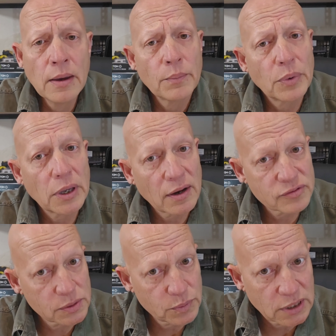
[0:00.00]
But you have
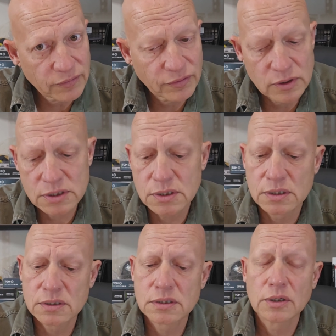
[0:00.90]
some
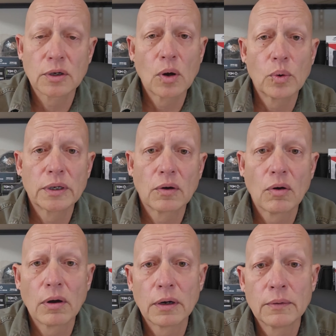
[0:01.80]
differences going
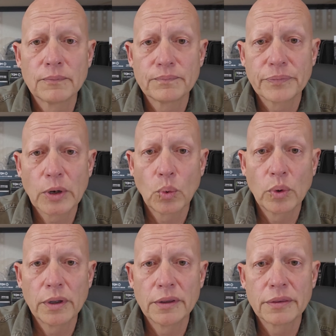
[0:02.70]
on
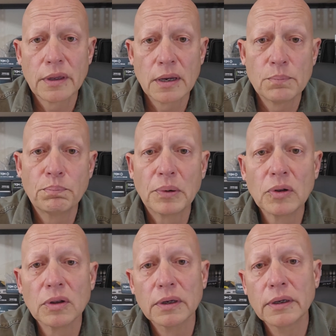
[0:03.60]
with a
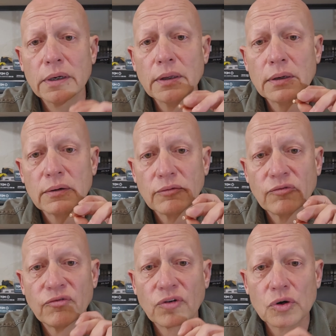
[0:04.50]
bullet
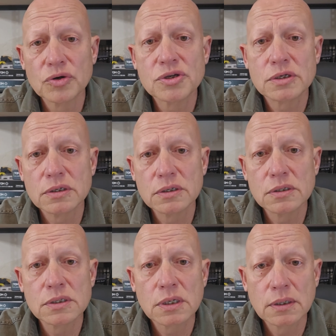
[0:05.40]

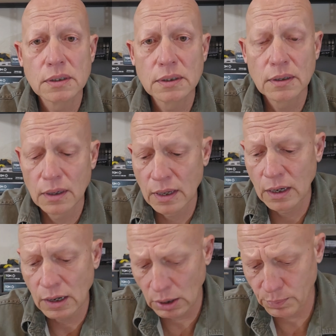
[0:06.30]
versus an
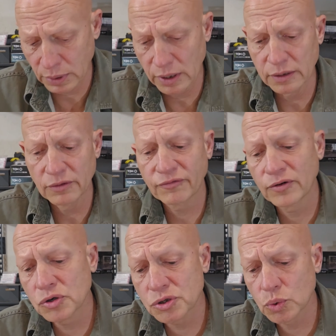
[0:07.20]
airplane. The
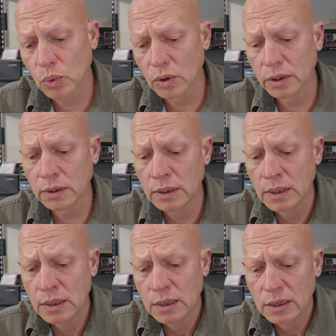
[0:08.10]
first one
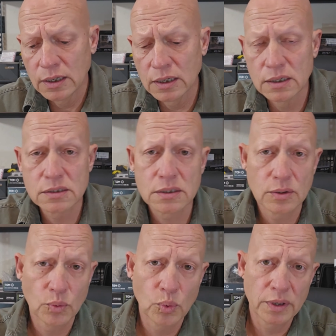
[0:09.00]
is
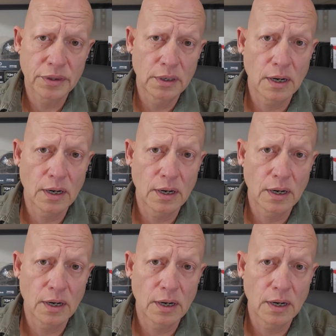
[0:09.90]
with an